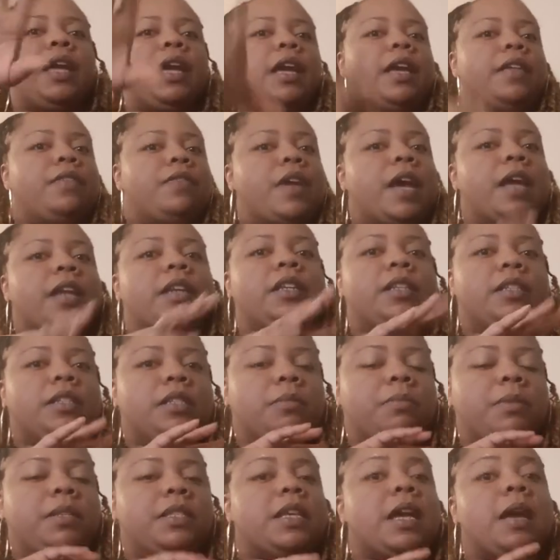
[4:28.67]
And that needs
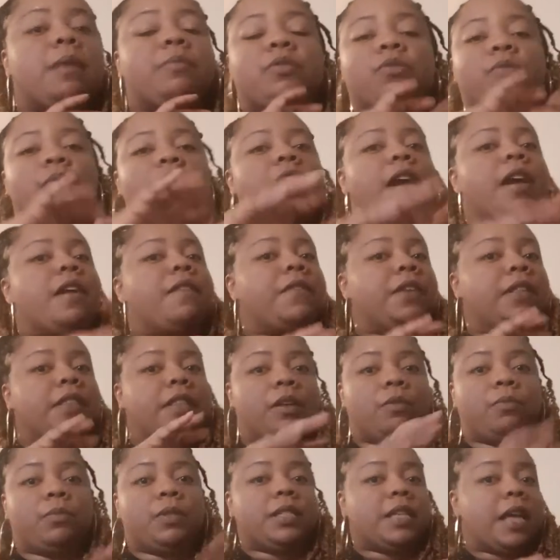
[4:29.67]
to be timed. So
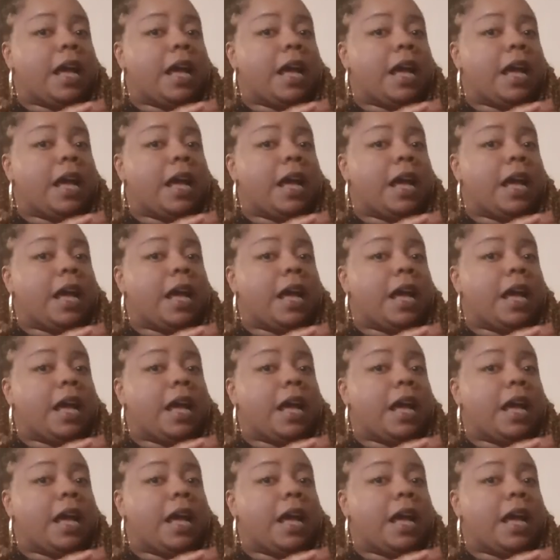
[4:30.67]
everything was